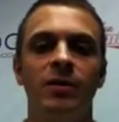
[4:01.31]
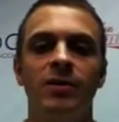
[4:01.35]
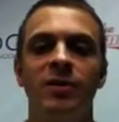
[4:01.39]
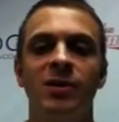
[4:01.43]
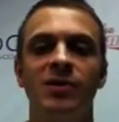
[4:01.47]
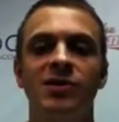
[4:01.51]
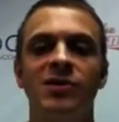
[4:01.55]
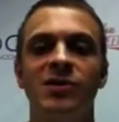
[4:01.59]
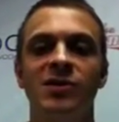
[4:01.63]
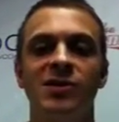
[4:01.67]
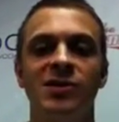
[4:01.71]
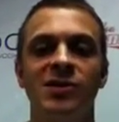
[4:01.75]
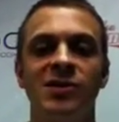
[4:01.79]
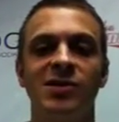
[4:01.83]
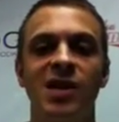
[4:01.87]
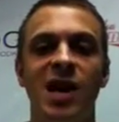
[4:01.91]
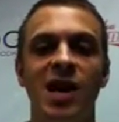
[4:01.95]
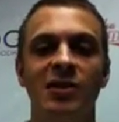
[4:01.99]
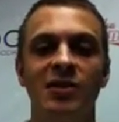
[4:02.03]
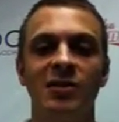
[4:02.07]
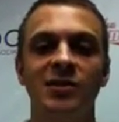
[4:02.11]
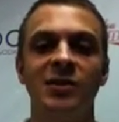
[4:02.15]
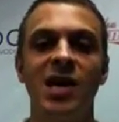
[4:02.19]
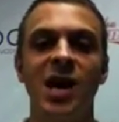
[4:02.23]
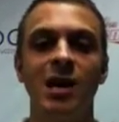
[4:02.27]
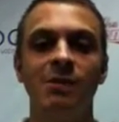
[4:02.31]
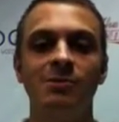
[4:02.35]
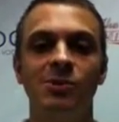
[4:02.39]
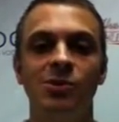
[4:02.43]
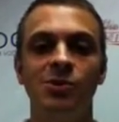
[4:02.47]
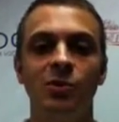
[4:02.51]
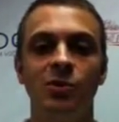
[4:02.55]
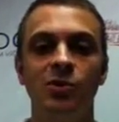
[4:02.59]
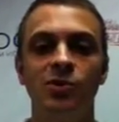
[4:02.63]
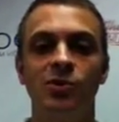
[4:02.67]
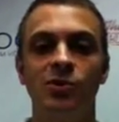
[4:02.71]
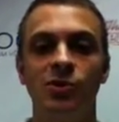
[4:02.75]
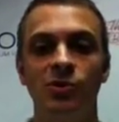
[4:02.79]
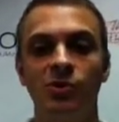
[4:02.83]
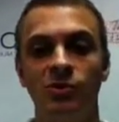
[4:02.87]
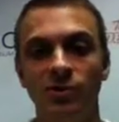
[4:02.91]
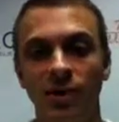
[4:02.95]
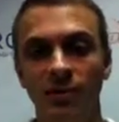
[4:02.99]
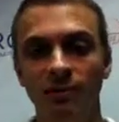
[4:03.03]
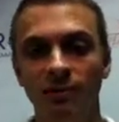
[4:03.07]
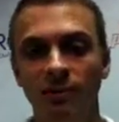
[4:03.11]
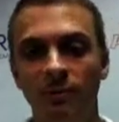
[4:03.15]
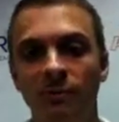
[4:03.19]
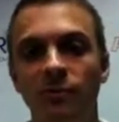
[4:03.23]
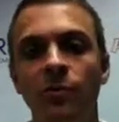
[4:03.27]
This is a sign of the time story,
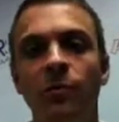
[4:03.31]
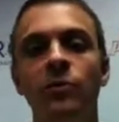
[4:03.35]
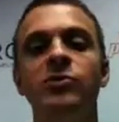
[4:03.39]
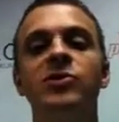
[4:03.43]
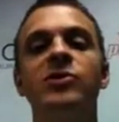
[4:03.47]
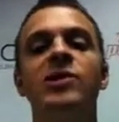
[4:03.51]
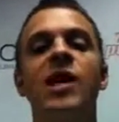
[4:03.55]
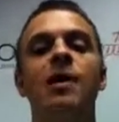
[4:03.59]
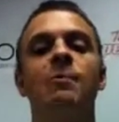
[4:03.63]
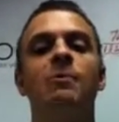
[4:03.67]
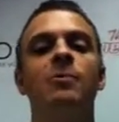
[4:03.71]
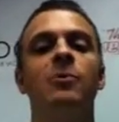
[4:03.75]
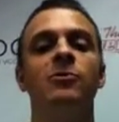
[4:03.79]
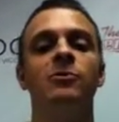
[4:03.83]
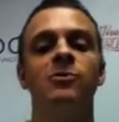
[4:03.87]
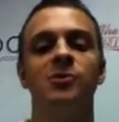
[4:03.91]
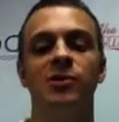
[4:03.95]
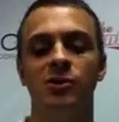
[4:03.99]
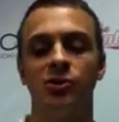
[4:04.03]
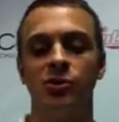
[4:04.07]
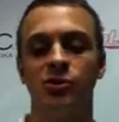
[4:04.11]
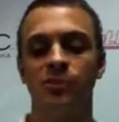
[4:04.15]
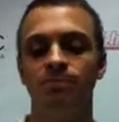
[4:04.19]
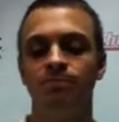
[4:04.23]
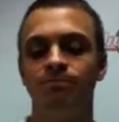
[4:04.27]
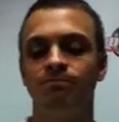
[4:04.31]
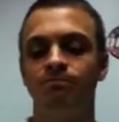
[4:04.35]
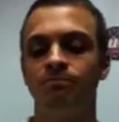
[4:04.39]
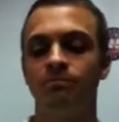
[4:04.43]
certainly. Food stamp usage.